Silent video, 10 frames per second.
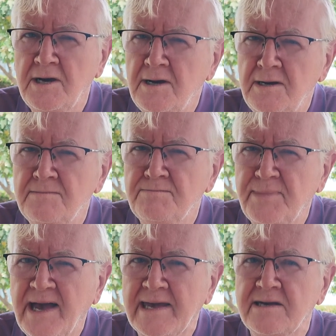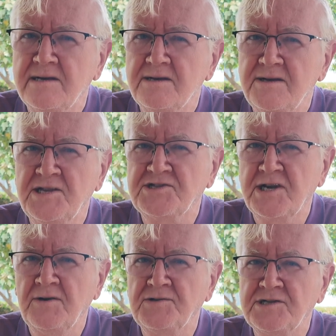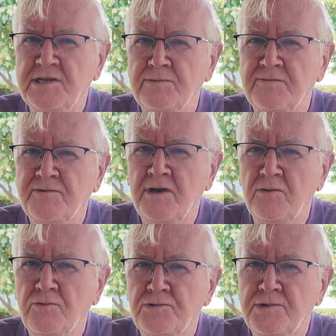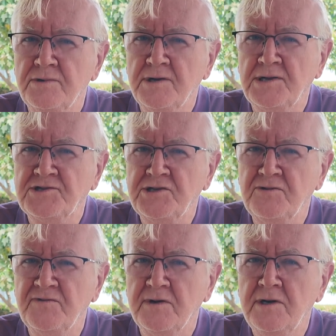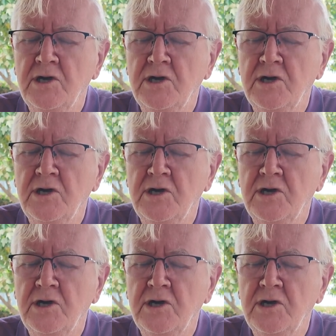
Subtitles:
can't back its currency with gold and silver